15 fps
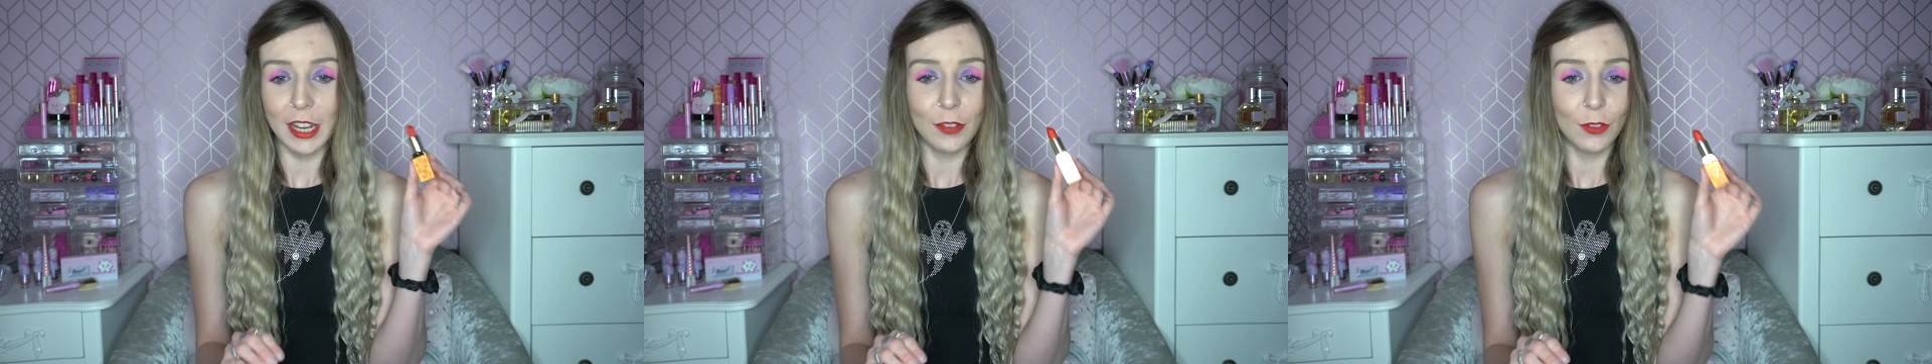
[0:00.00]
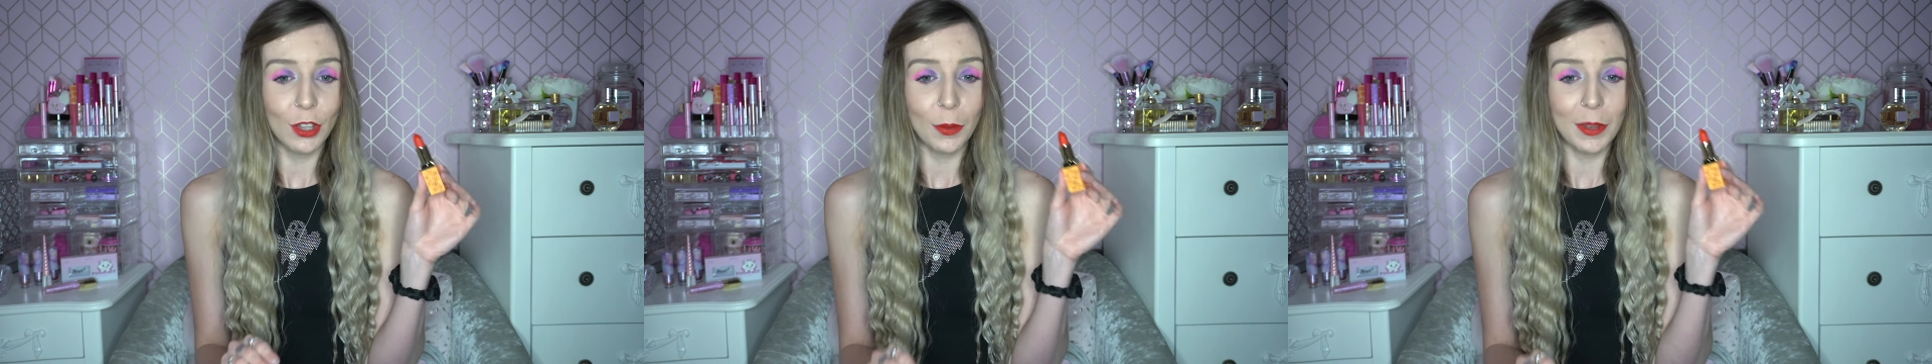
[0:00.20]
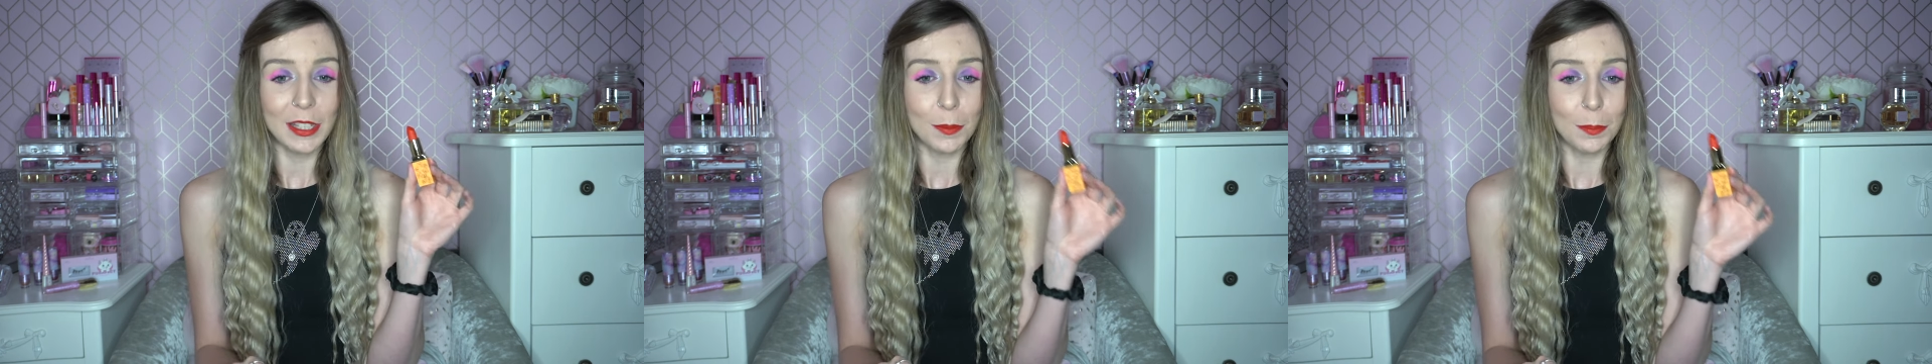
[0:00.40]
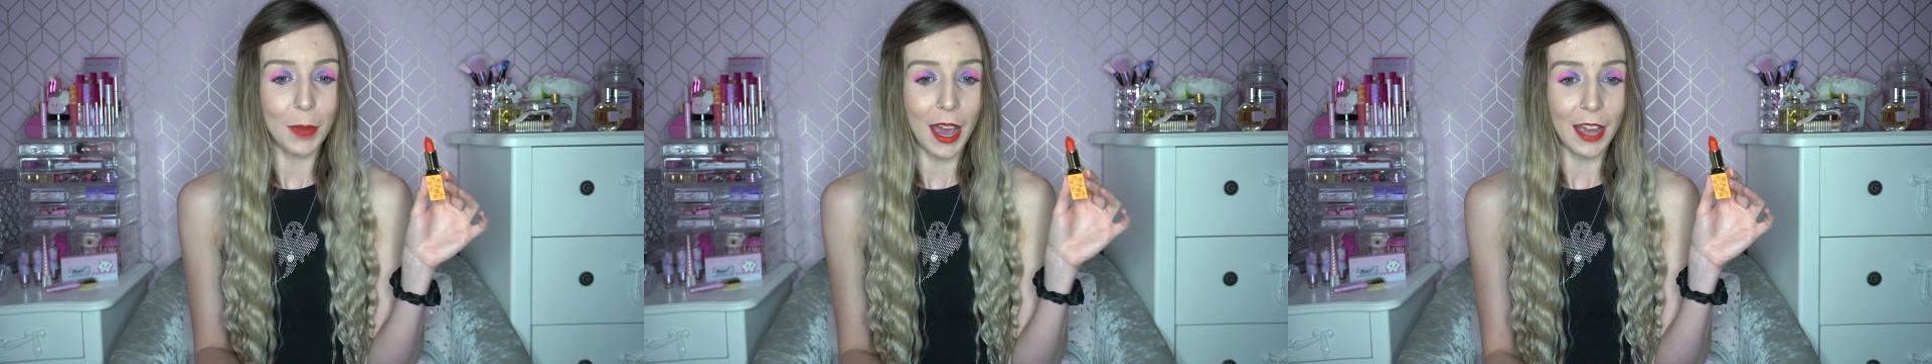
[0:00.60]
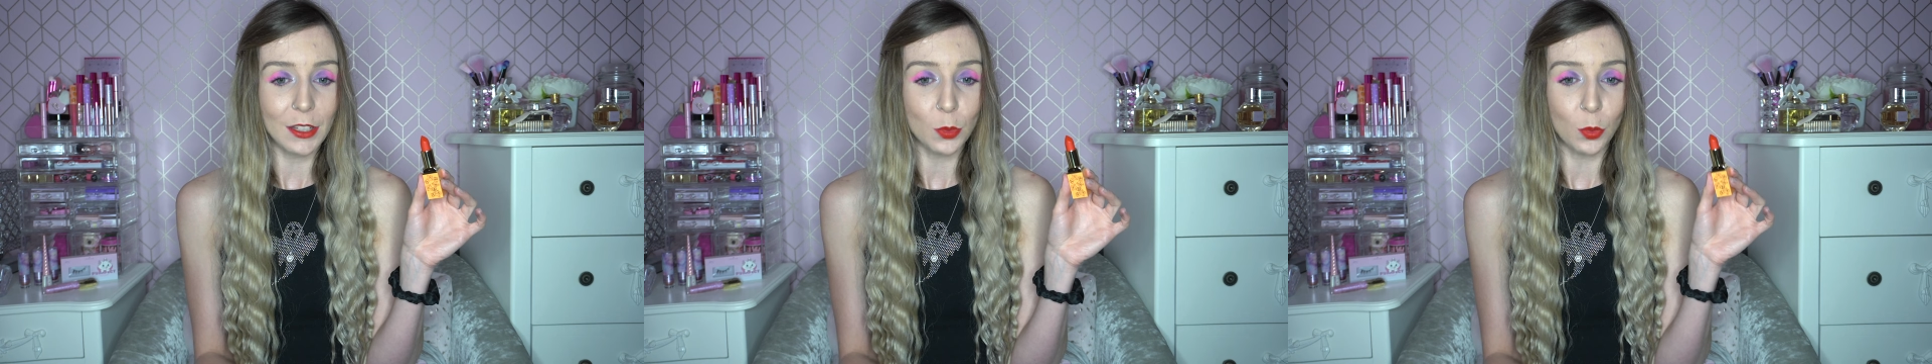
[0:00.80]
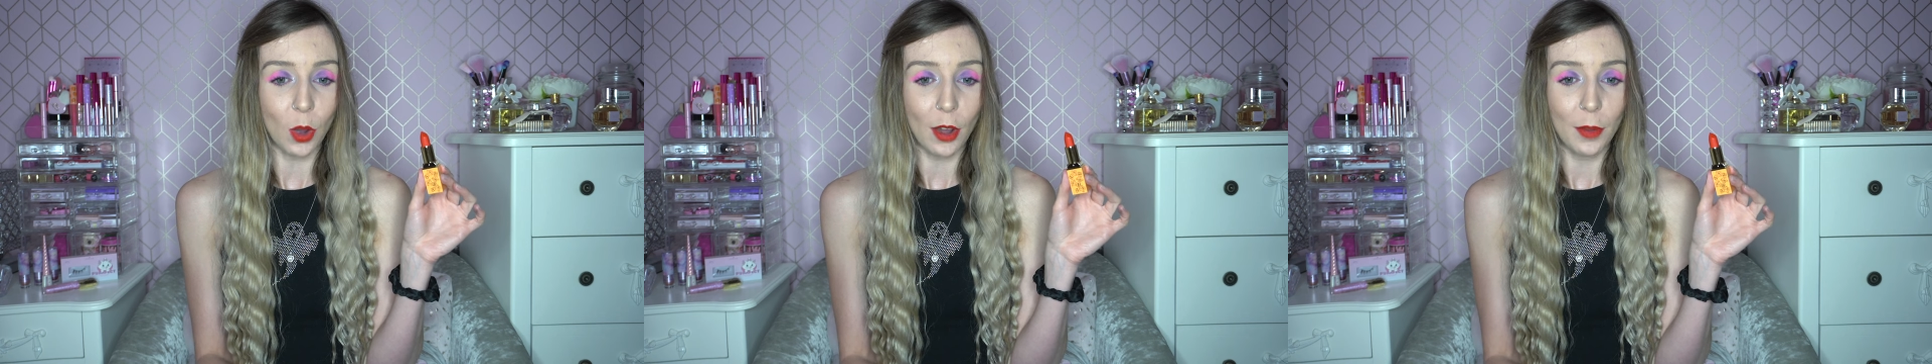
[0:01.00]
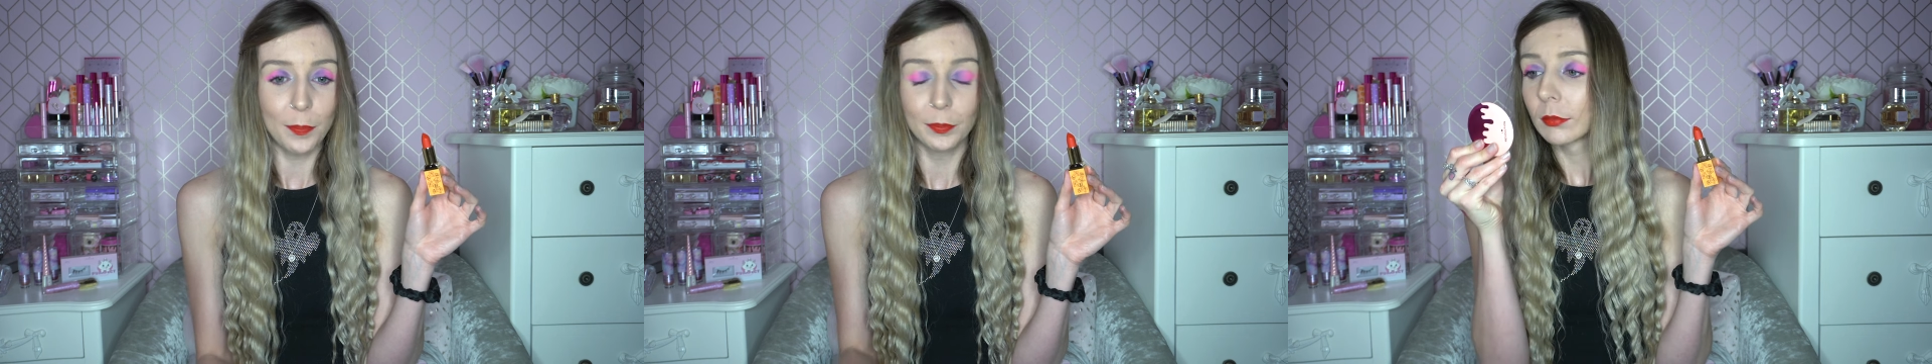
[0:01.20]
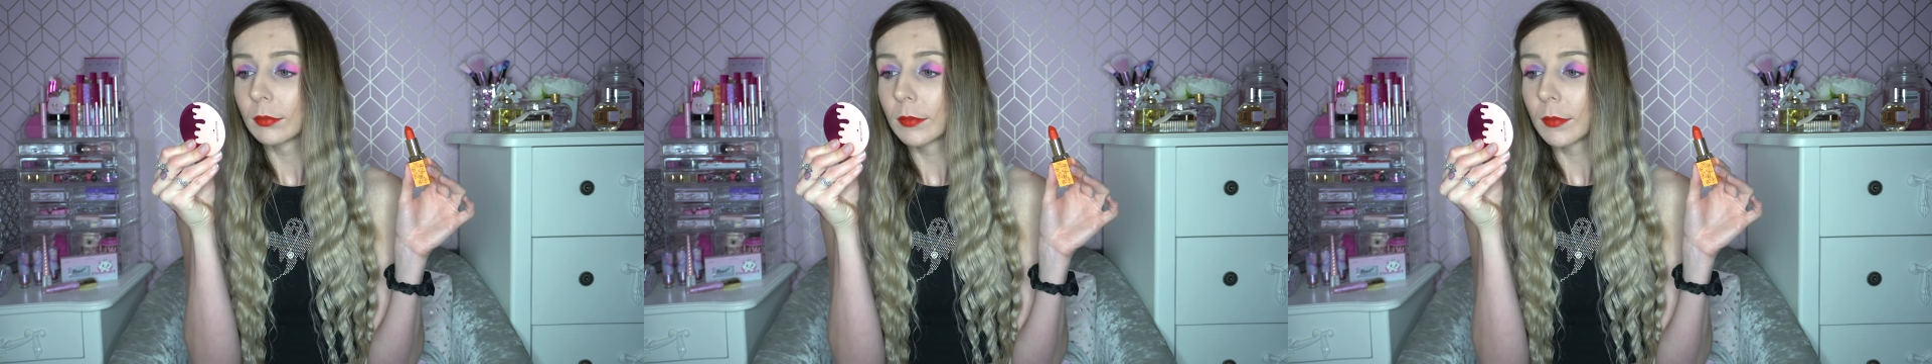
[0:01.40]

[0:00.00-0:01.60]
even though it's a matte one.